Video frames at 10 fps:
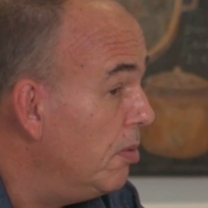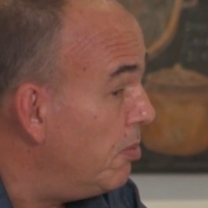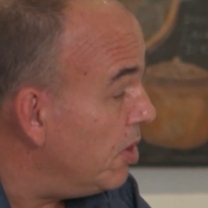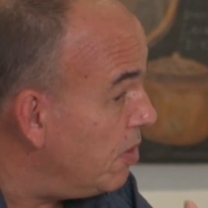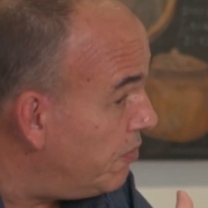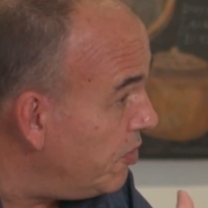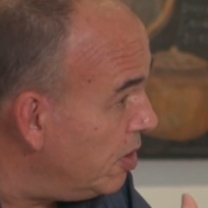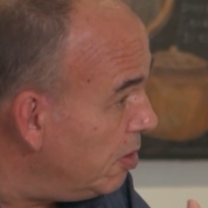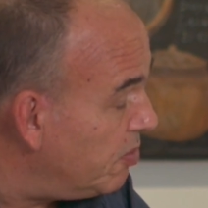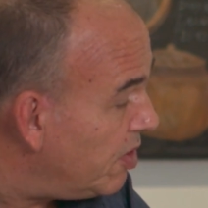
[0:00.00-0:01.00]
many
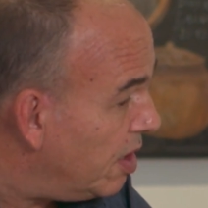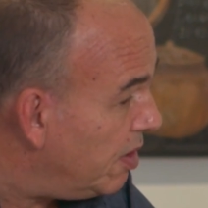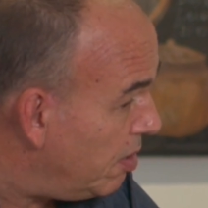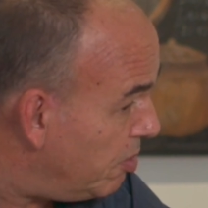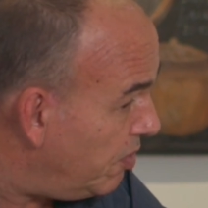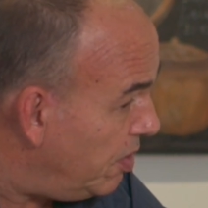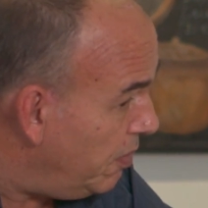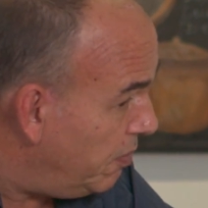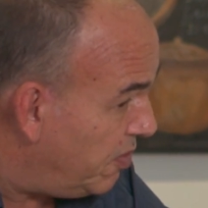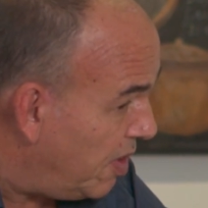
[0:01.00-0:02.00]
films, they
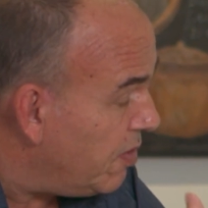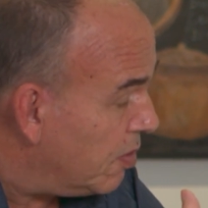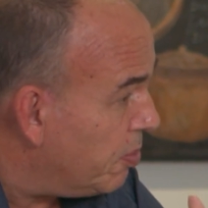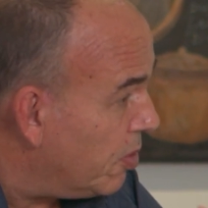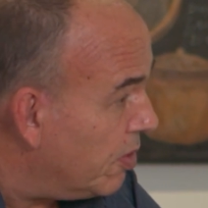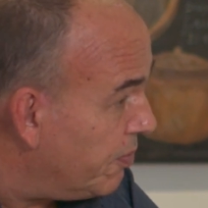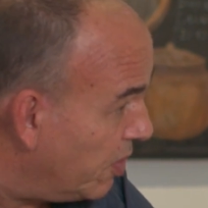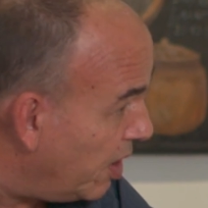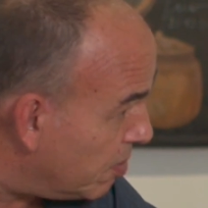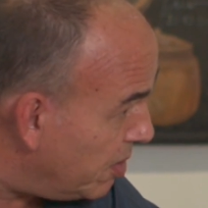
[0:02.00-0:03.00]
receive state support
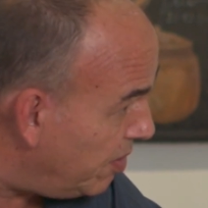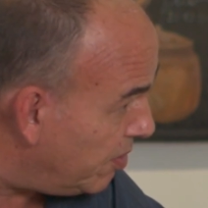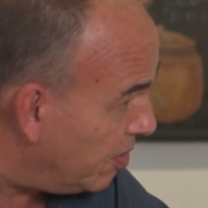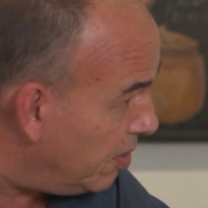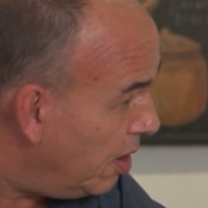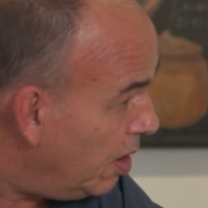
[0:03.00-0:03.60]
for that reason.